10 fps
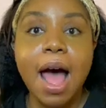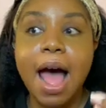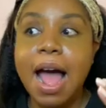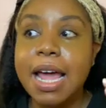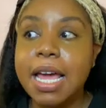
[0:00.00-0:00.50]

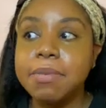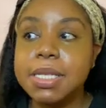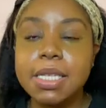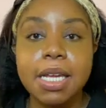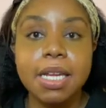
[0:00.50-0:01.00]
I am
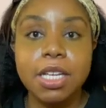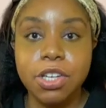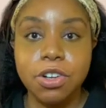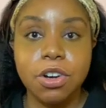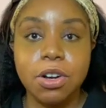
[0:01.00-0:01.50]
sitting
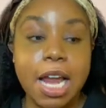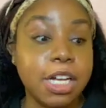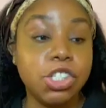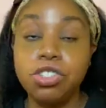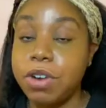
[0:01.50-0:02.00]
here like
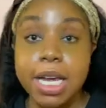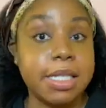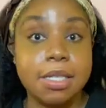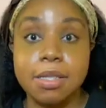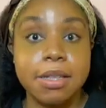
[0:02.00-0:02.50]

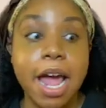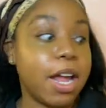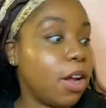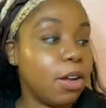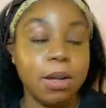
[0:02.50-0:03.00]
stressed. Like
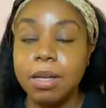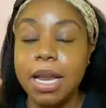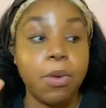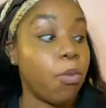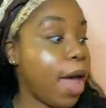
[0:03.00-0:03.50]

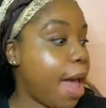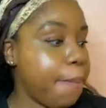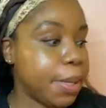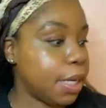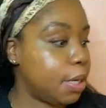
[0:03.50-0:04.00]
what
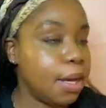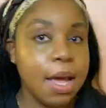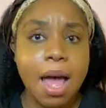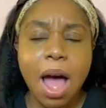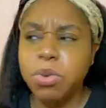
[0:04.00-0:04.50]
happened?
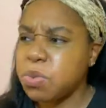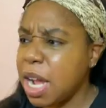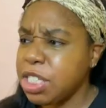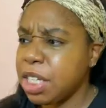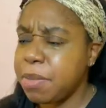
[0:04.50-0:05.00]
I was
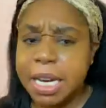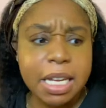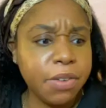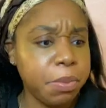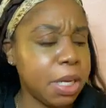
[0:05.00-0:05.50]
watching him. I didn't
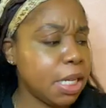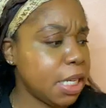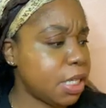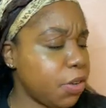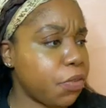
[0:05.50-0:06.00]
give him
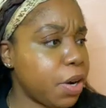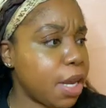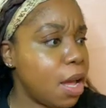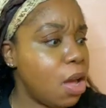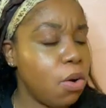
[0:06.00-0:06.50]
anything different.
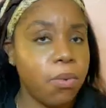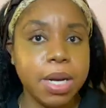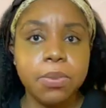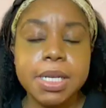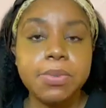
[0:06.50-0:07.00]

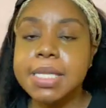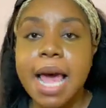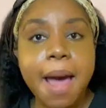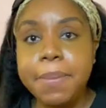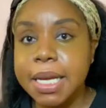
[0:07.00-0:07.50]
What's
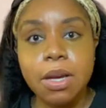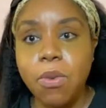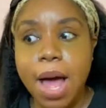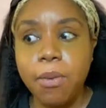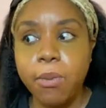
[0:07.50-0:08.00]
happening?
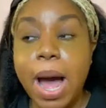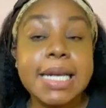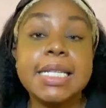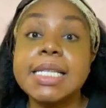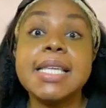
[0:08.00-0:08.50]
Why
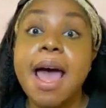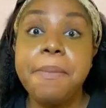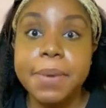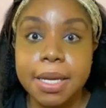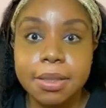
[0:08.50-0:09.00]
did this
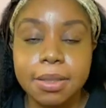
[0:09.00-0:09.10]
happen?